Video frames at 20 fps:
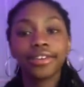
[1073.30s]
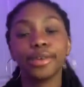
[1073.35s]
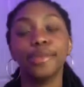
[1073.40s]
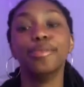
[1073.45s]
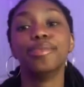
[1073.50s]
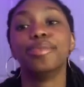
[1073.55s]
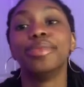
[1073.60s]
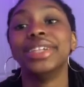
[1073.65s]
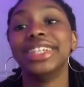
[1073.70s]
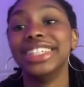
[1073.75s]

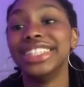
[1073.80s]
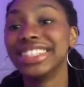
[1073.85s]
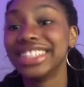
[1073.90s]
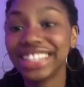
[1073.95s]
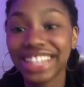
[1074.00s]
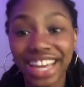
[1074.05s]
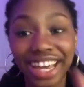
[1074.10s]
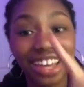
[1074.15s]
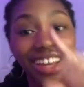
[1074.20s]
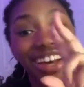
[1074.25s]
Please
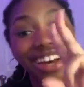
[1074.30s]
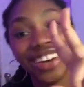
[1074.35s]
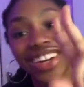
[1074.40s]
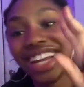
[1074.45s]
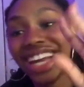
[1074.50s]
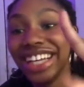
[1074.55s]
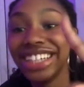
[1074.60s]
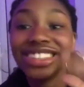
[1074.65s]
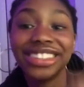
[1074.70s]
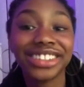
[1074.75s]
like, comment,
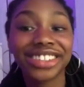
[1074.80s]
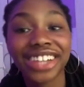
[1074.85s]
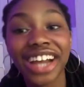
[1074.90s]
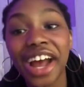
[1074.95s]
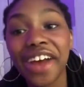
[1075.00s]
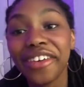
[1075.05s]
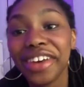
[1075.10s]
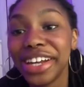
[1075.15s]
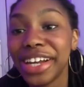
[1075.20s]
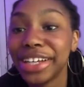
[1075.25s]
and subscribe,
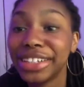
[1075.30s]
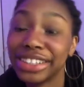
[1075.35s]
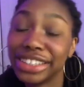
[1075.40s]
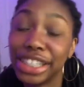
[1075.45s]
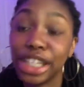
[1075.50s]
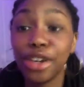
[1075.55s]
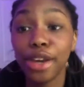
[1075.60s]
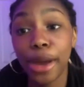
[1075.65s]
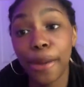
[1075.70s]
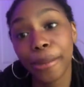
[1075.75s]
and I'll see you
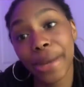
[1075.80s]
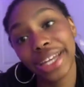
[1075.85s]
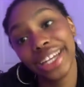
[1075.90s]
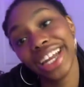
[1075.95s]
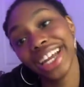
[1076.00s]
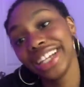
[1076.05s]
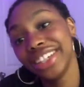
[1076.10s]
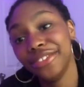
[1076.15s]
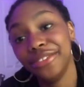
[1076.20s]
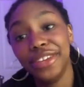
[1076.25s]
in my
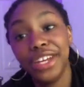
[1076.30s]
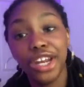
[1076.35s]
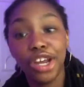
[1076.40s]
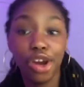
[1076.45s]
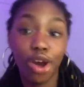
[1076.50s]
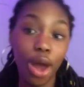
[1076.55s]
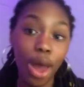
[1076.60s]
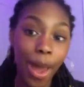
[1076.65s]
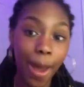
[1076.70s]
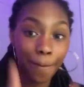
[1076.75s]
next video.
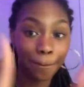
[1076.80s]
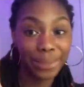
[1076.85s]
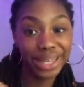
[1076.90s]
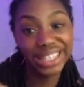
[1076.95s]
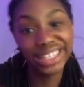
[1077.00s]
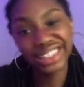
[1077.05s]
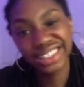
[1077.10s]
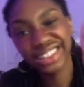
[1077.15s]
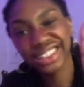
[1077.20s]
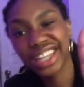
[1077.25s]

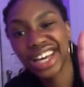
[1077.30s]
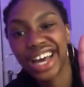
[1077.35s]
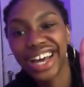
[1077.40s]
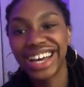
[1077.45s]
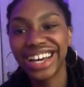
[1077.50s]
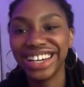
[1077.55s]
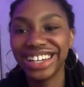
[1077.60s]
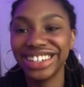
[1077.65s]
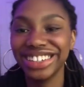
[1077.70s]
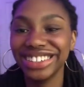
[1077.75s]
Peace
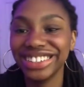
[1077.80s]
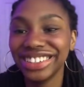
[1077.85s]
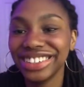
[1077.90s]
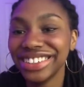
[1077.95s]
out.